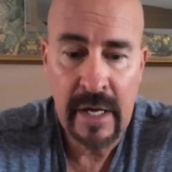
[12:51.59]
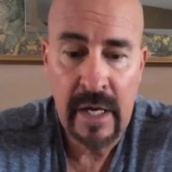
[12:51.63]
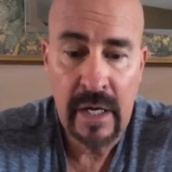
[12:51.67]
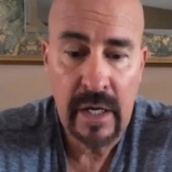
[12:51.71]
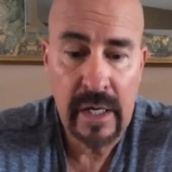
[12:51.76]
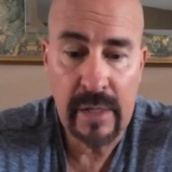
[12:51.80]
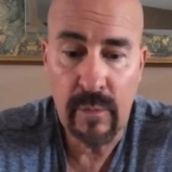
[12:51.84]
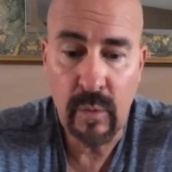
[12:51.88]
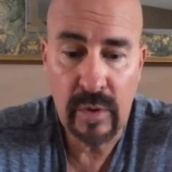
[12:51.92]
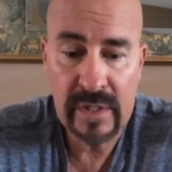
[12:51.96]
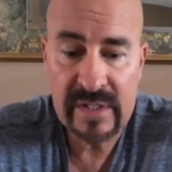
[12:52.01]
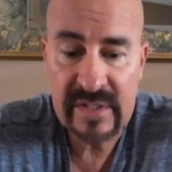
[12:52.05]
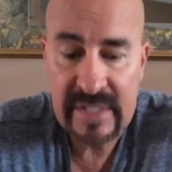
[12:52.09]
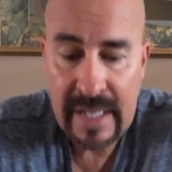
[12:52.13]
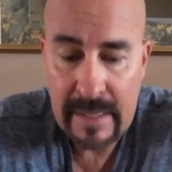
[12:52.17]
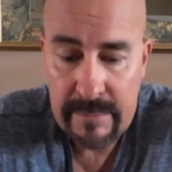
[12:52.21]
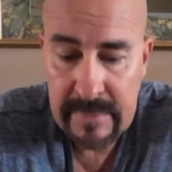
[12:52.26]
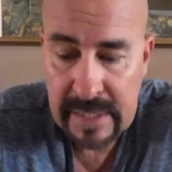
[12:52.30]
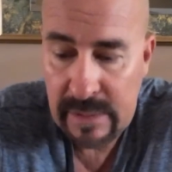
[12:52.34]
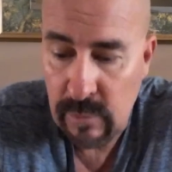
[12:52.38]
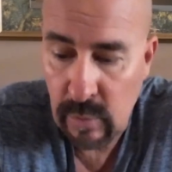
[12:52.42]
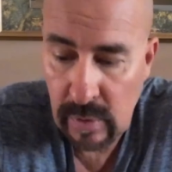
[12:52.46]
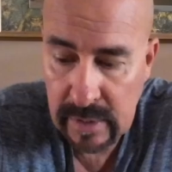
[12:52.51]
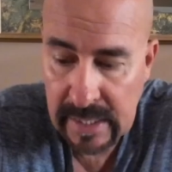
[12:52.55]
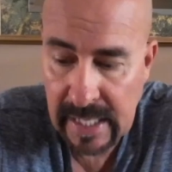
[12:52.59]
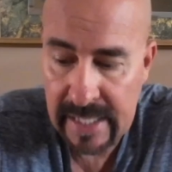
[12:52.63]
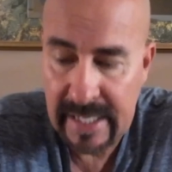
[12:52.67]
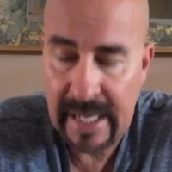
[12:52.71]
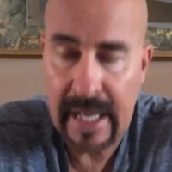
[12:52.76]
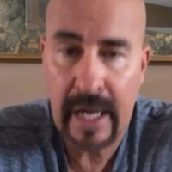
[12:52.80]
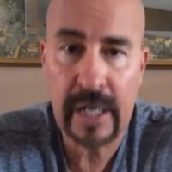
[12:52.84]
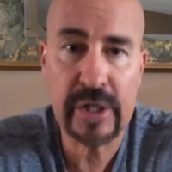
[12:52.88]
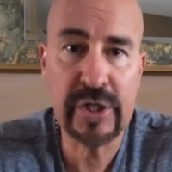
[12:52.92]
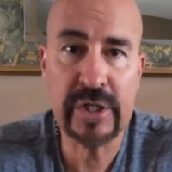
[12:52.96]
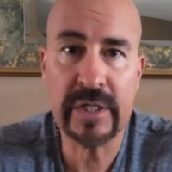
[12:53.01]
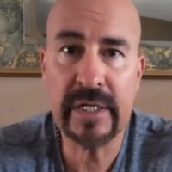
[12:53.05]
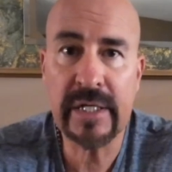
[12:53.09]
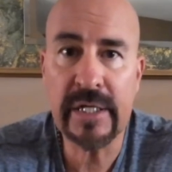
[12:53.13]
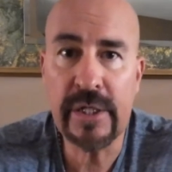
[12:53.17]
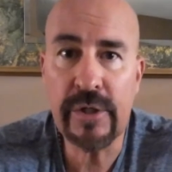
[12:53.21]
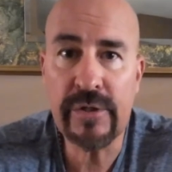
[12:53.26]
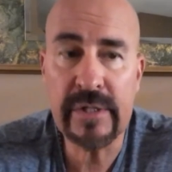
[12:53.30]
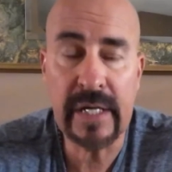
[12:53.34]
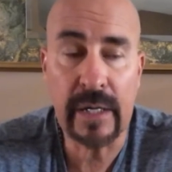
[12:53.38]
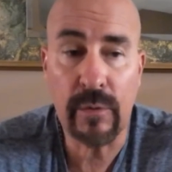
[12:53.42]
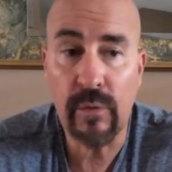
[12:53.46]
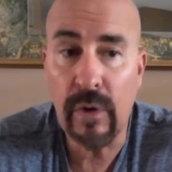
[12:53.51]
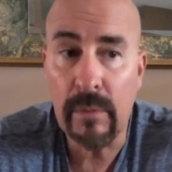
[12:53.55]
And what does that mean? What kind of action can you
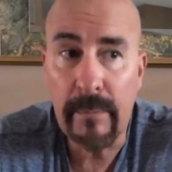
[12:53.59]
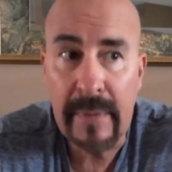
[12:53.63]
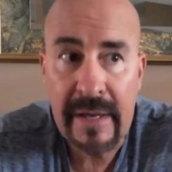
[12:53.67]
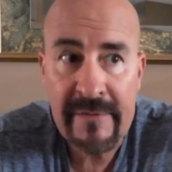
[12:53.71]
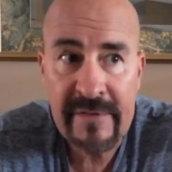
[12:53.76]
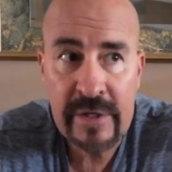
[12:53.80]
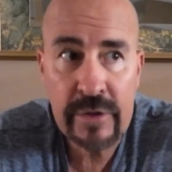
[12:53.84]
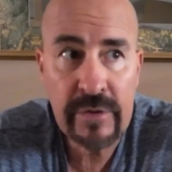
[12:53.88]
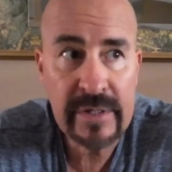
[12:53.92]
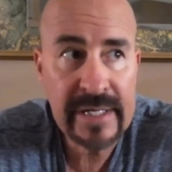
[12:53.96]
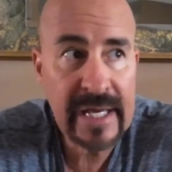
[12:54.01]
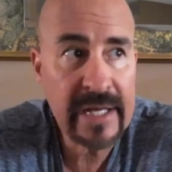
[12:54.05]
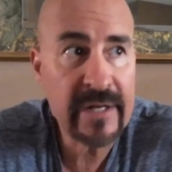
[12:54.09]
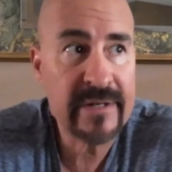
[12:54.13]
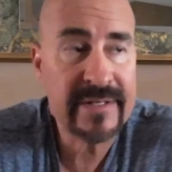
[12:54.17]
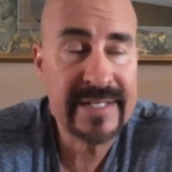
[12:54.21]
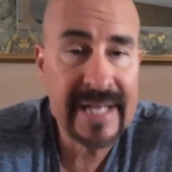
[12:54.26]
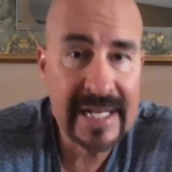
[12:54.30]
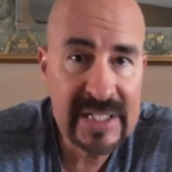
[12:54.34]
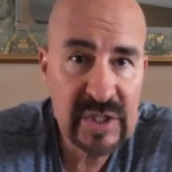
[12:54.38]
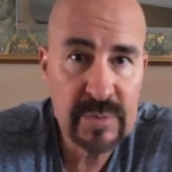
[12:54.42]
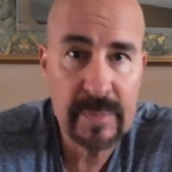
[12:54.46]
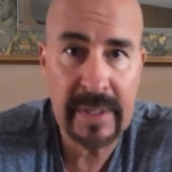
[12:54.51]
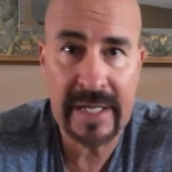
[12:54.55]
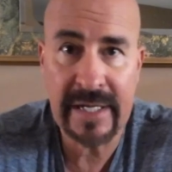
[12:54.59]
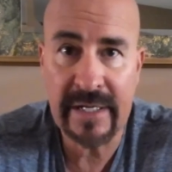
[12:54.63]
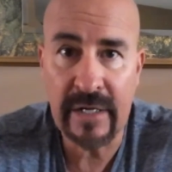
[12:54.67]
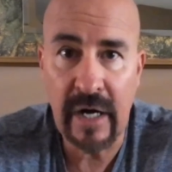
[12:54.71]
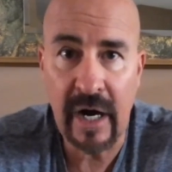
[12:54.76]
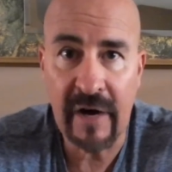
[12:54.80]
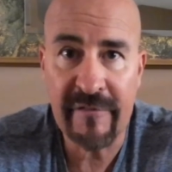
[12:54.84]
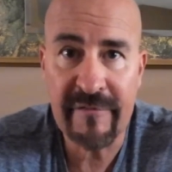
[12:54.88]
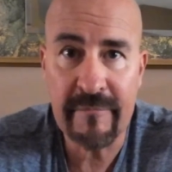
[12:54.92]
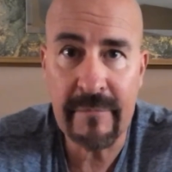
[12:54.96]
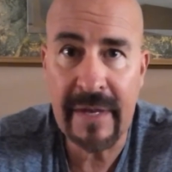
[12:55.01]
take? Well, maybe you can get your debts paid off.